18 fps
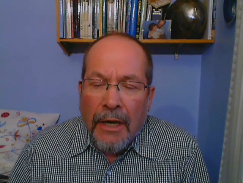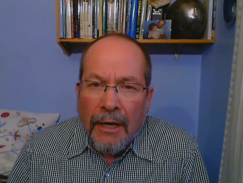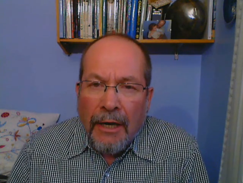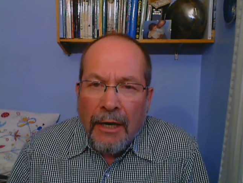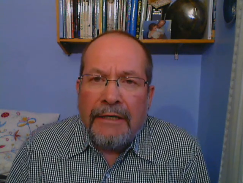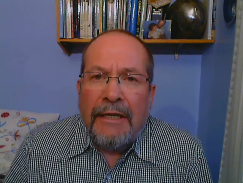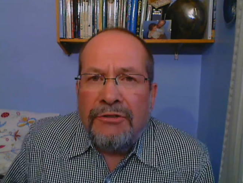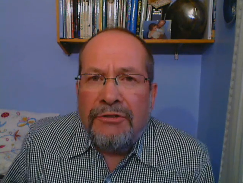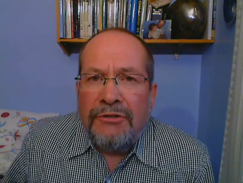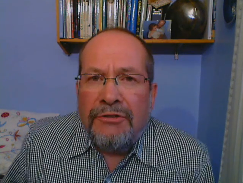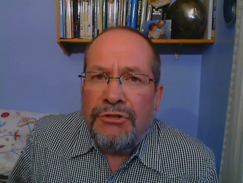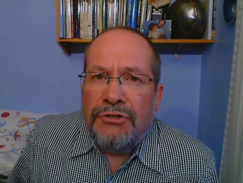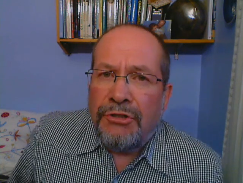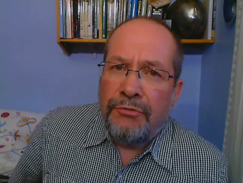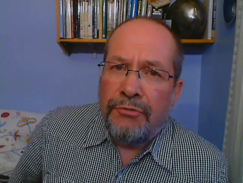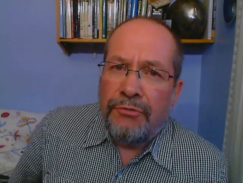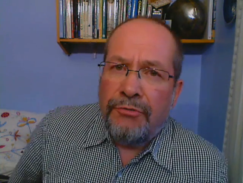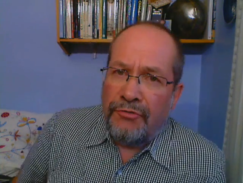I'd like to
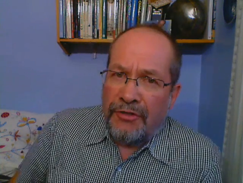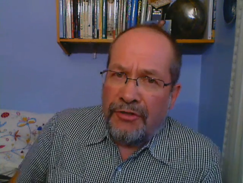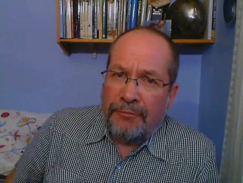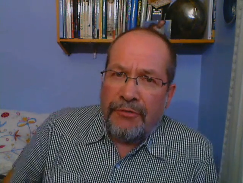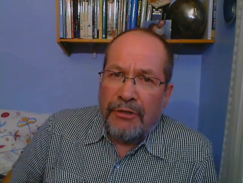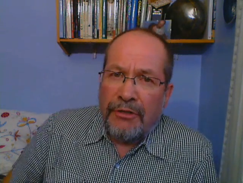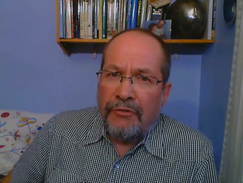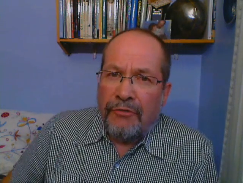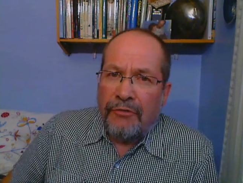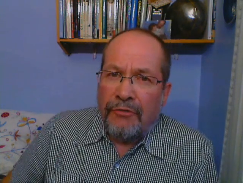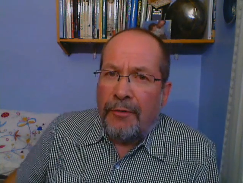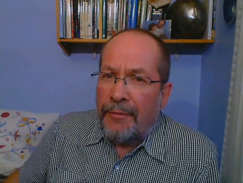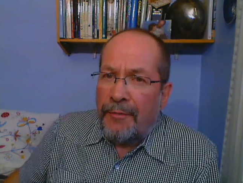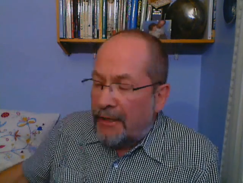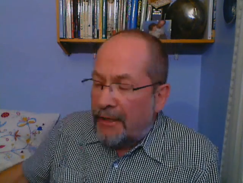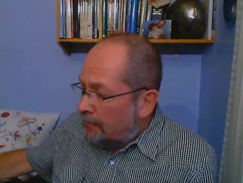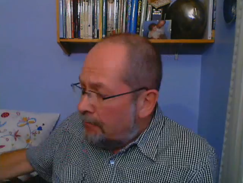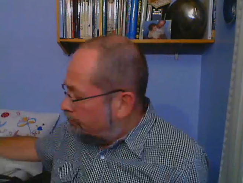show you something, if I
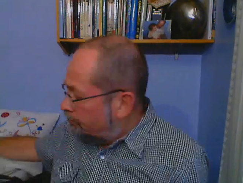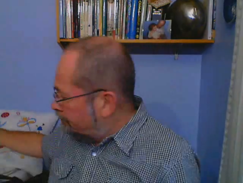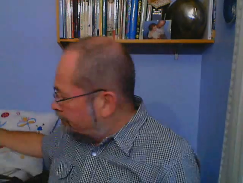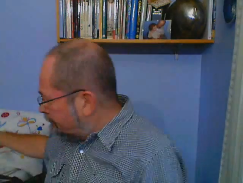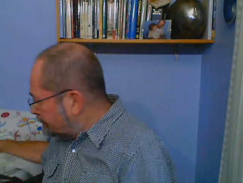may.